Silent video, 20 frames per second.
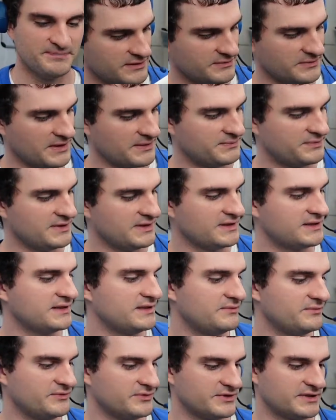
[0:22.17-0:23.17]
and when I plug
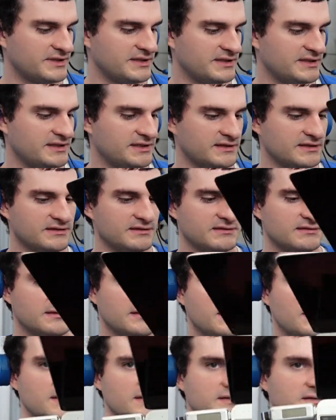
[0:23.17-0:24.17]
in we're getting
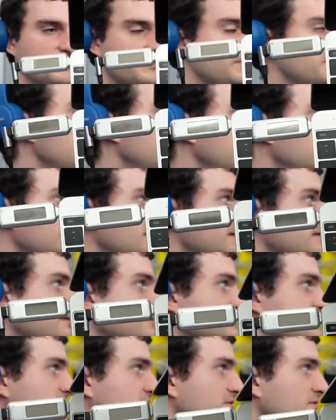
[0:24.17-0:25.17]
a uh, completely dead
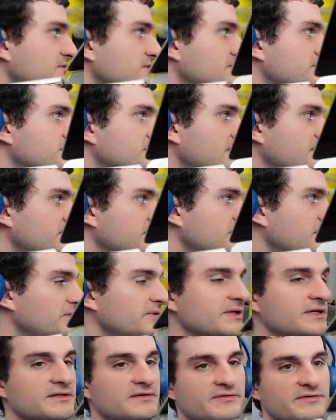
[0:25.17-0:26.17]
signal there's nothing
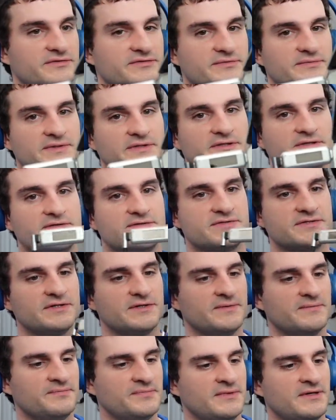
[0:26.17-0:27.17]
going in the voltmeter
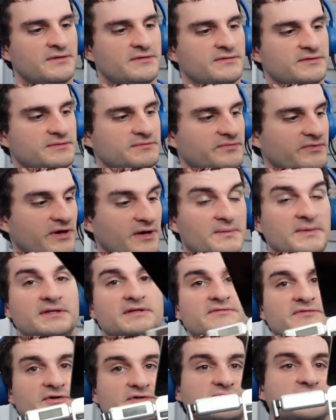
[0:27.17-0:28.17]
so the I mean
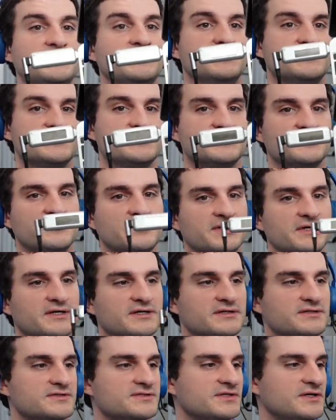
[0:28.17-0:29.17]
the voltmeter isn't turning
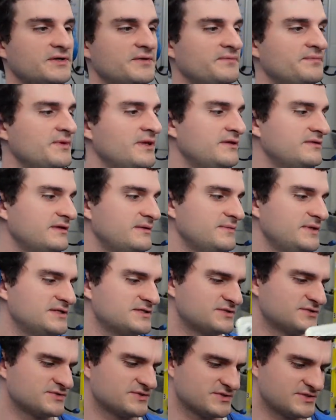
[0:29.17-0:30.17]
on. So that means
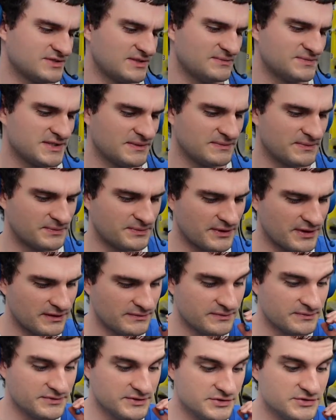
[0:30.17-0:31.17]
there's some type of
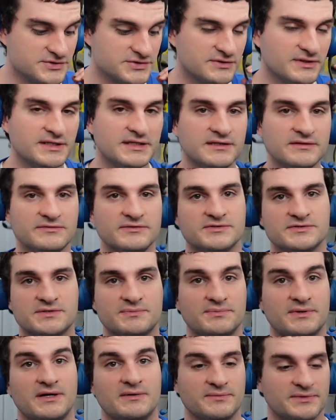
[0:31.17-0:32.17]
problem. Usually there's a
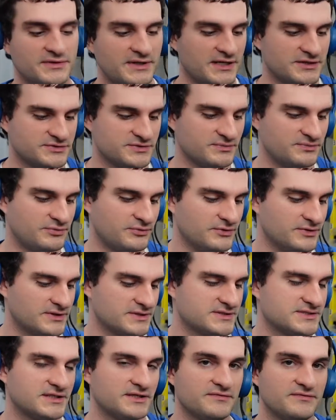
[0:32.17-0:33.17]
problem with the actual port
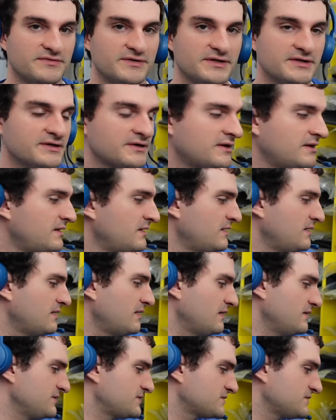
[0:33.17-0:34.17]
itself there.
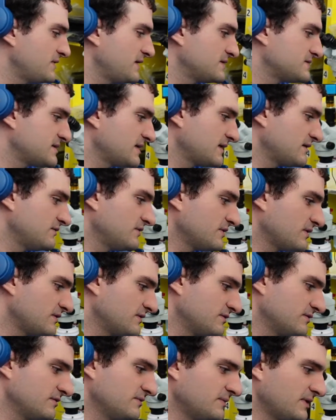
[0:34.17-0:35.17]
Uh, let's go ahead and take a look
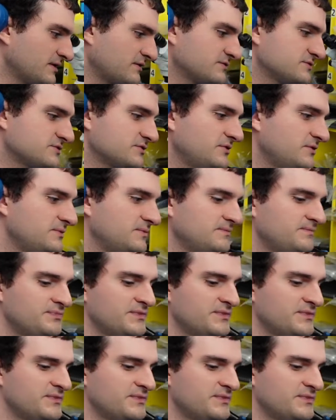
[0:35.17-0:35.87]
under the microscope